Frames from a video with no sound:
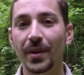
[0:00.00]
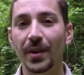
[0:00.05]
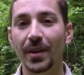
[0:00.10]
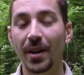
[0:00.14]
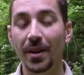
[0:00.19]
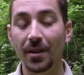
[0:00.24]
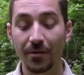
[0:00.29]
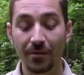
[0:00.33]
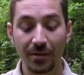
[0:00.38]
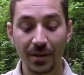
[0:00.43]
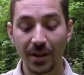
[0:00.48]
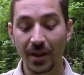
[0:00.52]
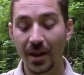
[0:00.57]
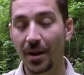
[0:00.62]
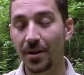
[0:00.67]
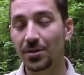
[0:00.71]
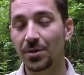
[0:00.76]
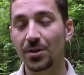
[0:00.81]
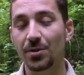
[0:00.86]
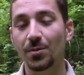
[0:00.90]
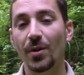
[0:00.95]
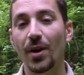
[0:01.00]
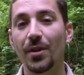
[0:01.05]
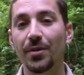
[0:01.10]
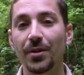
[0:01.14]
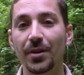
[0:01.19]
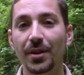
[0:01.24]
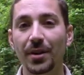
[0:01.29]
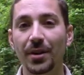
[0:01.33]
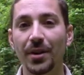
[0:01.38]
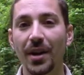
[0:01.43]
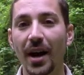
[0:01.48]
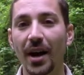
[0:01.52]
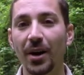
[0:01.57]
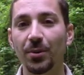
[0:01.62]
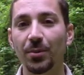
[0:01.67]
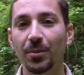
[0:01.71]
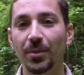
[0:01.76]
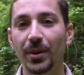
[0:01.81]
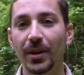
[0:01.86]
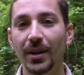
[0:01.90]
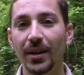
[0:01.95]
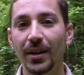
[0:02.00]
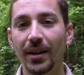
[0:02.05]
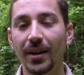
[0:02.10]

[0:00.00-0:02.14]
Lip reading: and other videos as well that can help.